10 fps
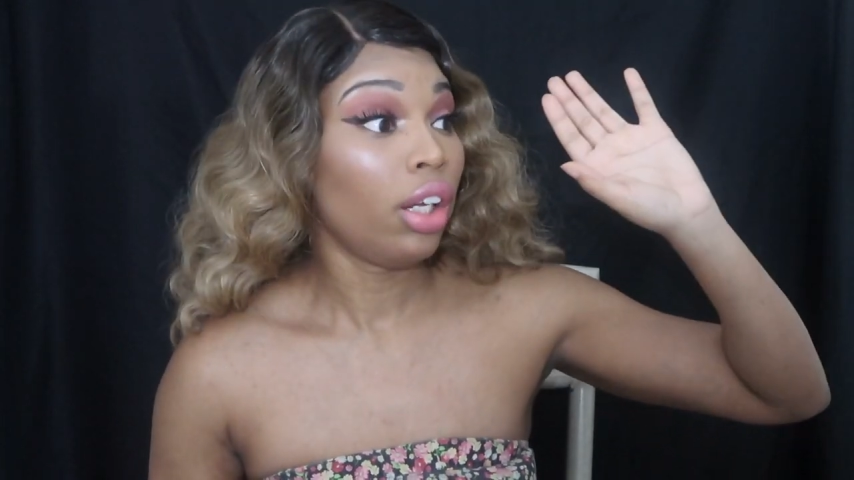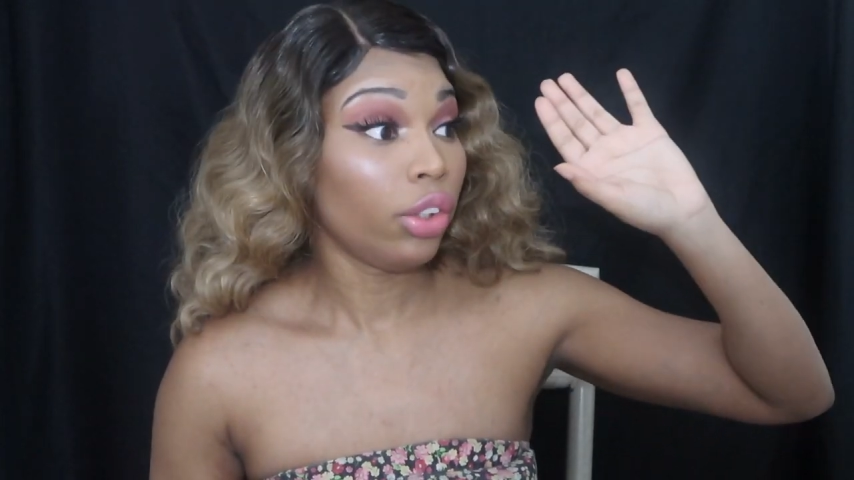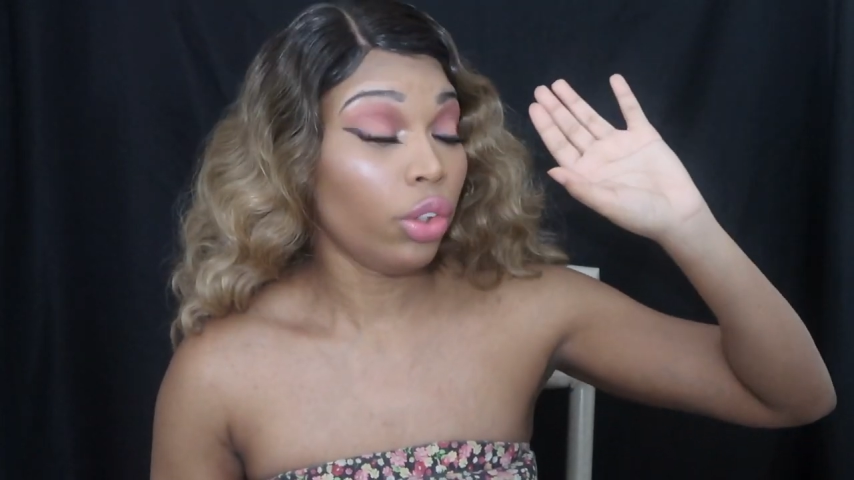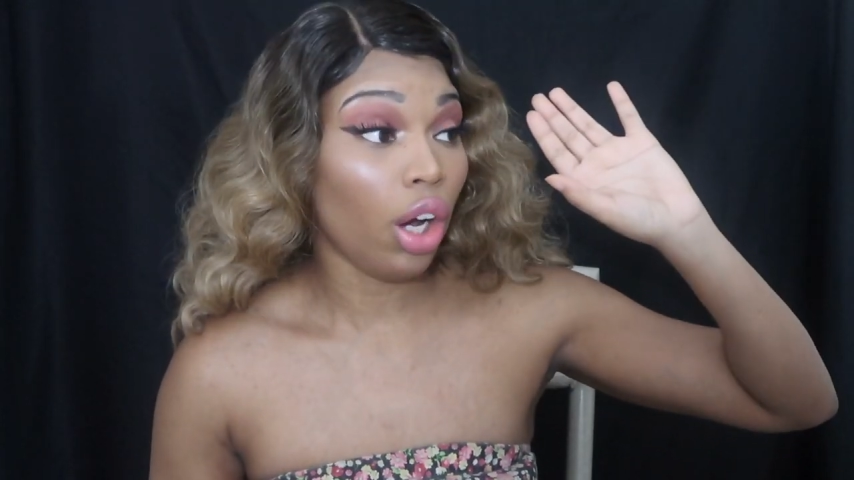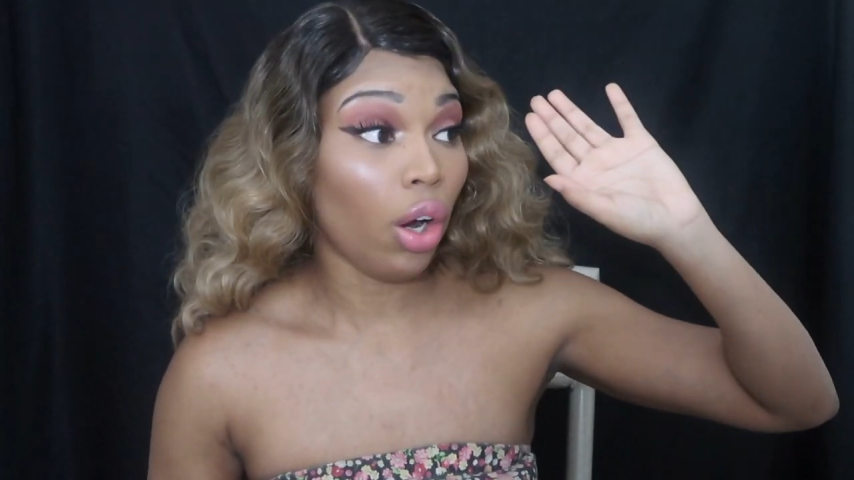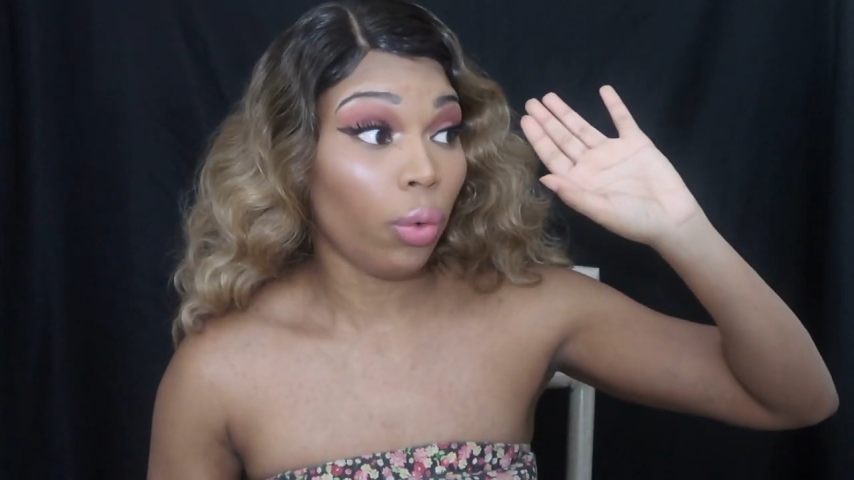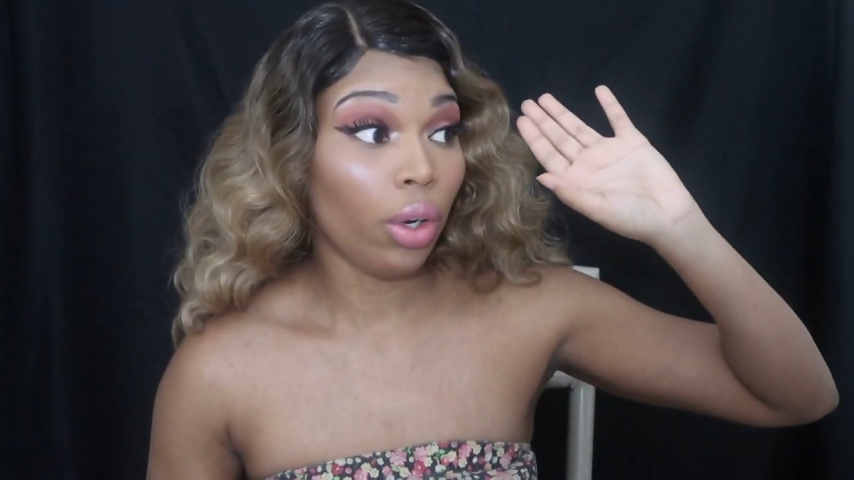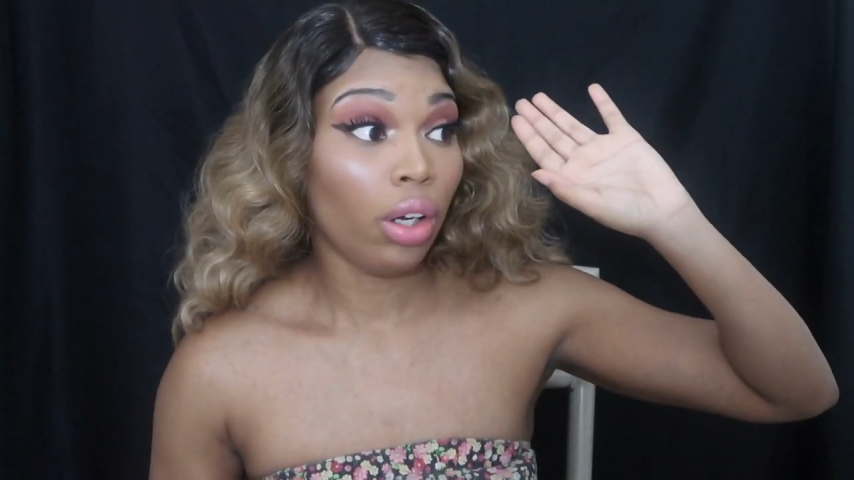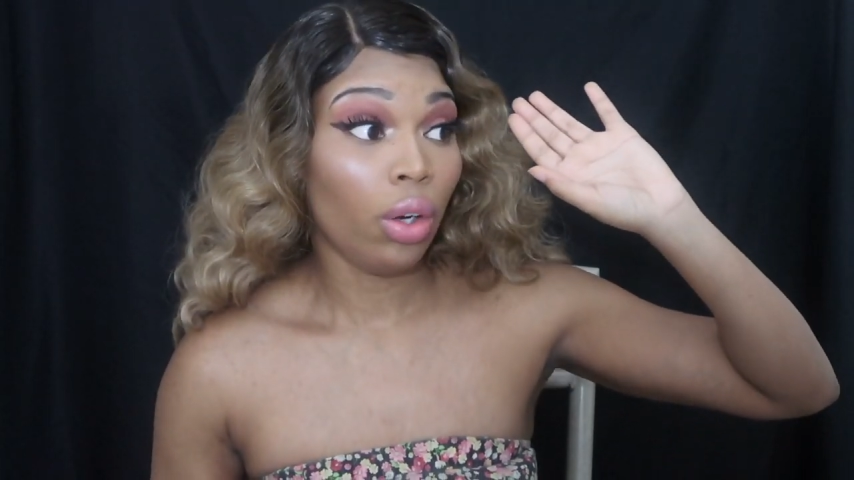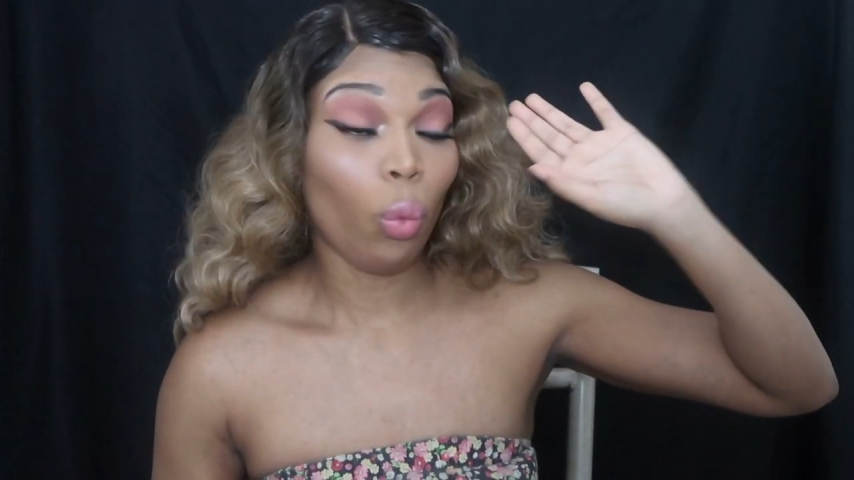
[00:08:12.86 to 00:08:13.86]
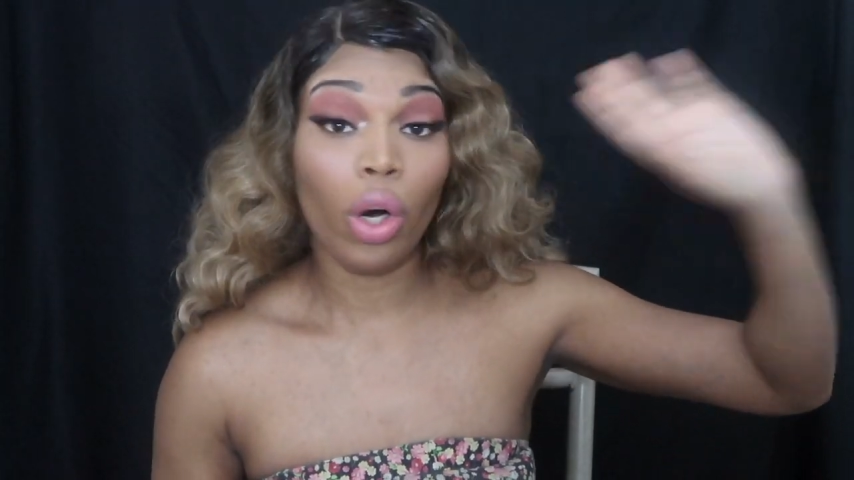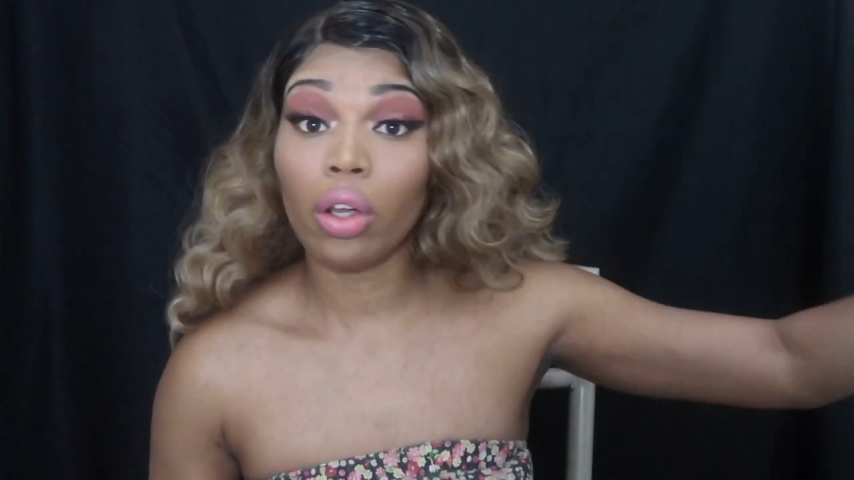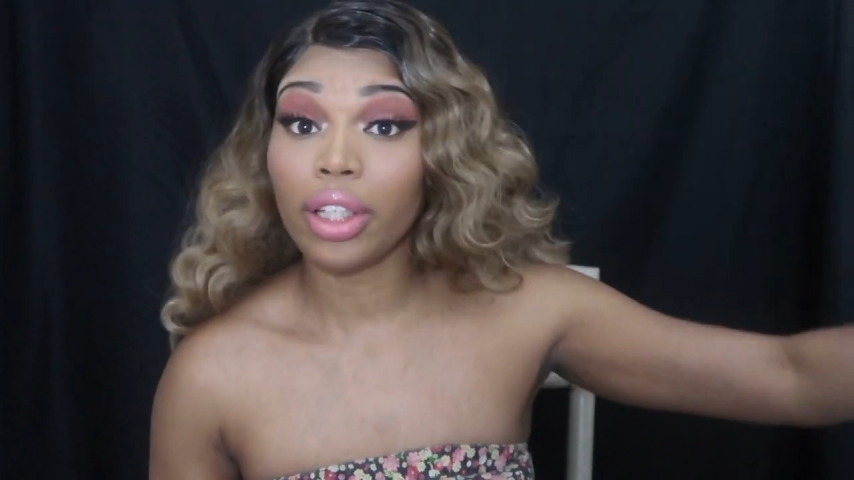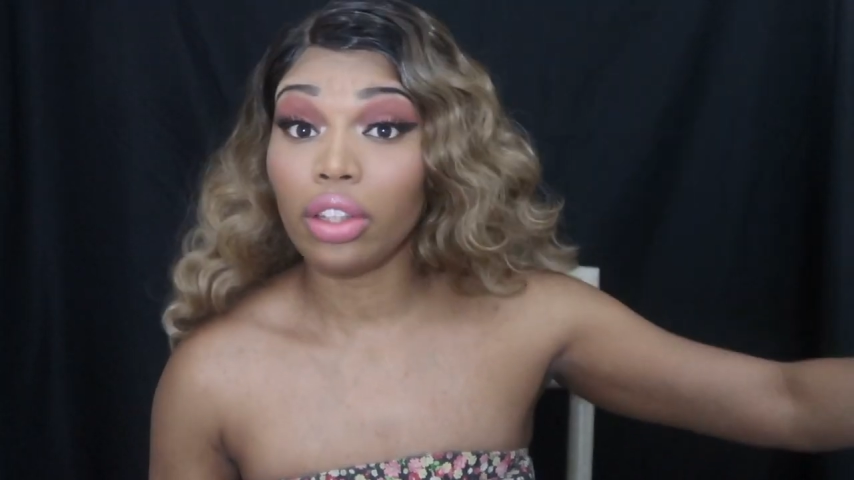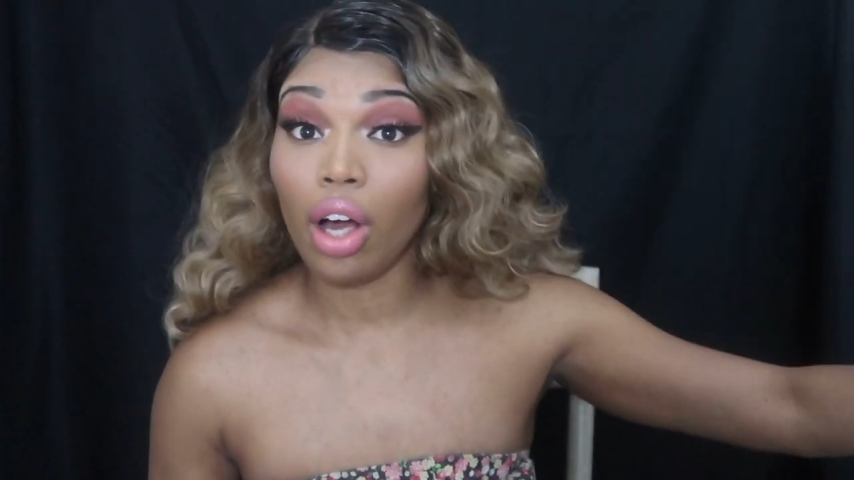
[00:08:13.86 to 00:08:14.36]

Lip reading: you know, worldly